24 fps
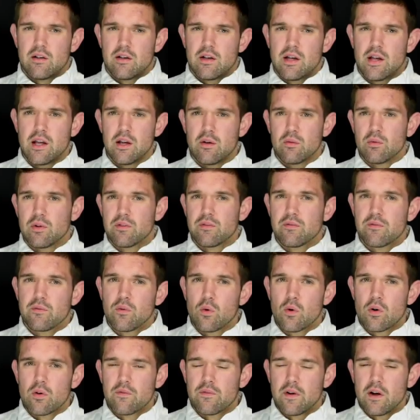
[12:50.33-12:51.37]
hit with
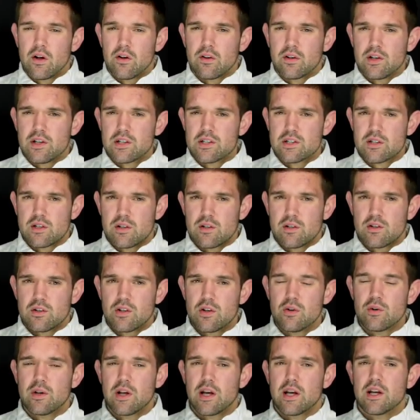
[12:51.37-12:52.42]
four felonies in
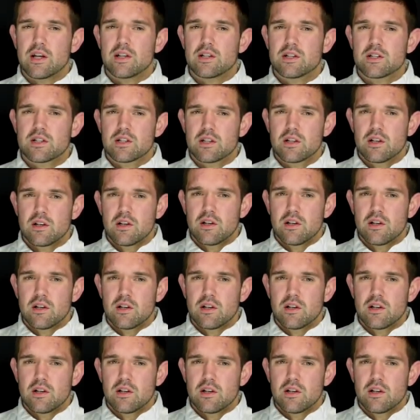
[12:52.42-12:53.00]
two days.